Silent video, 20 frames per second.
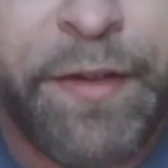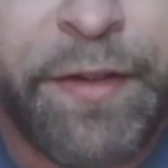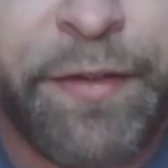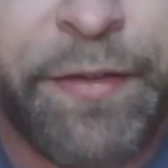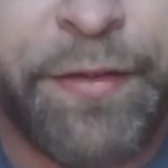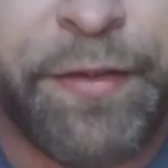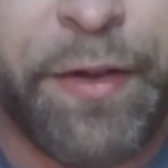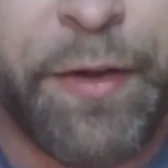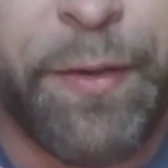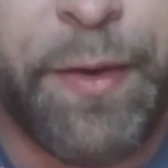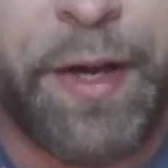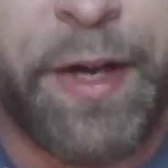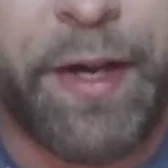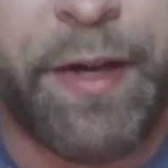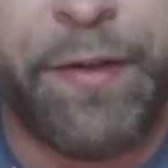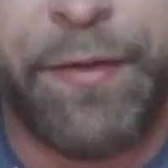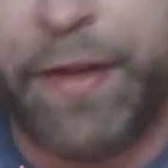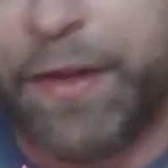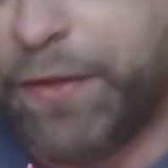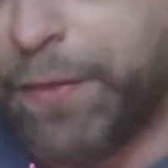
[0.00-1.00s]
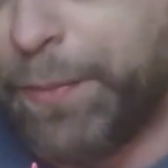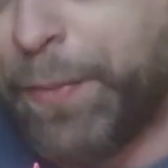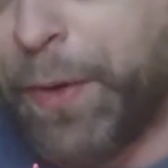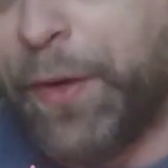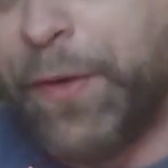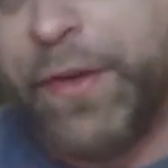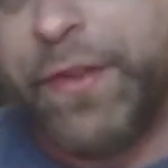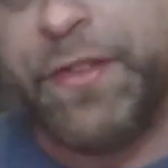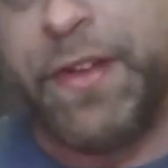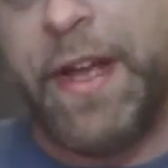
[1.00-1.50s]
So uh, that's a
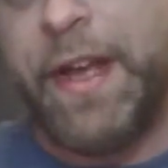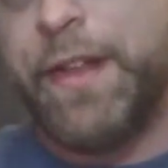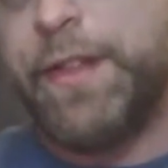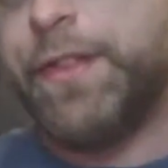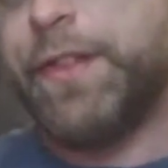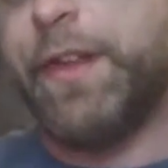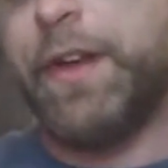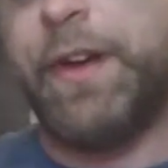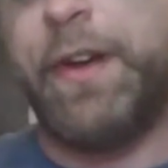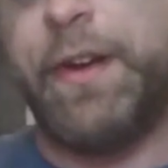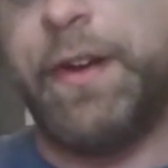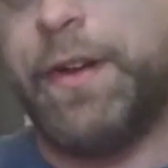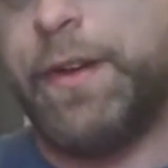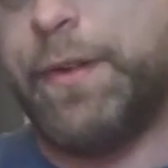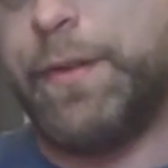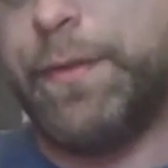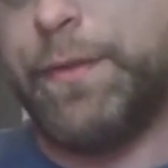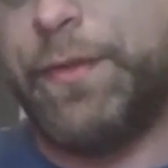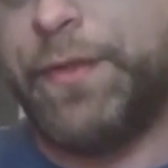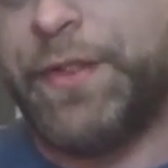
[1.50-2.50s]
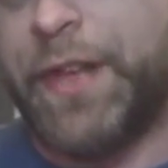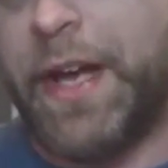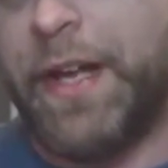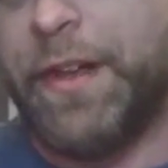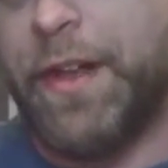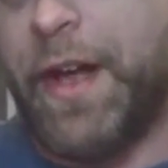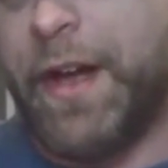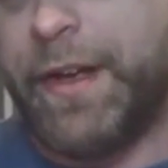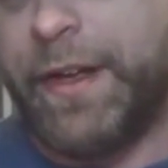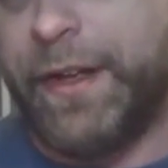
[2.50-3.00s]
bonus. And the
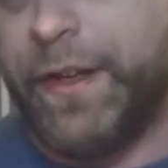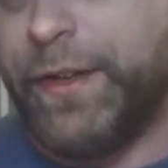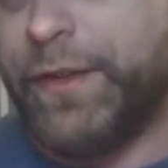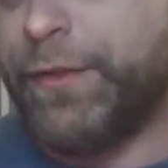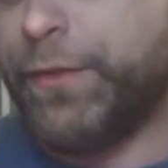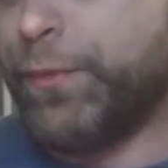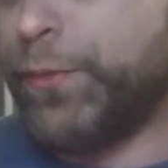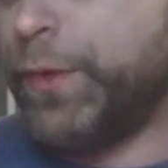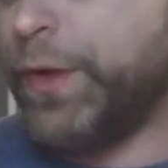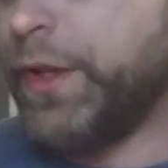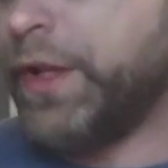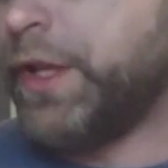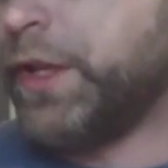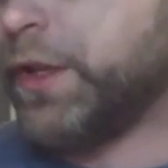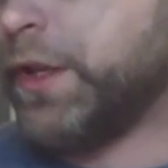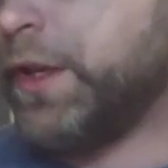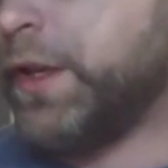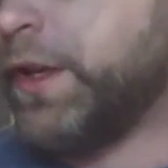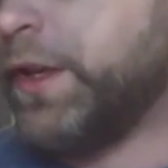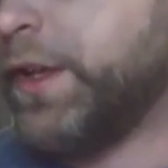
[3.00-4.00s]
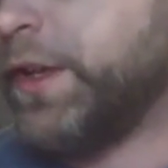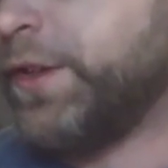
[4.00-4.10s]
Psylocke is really good.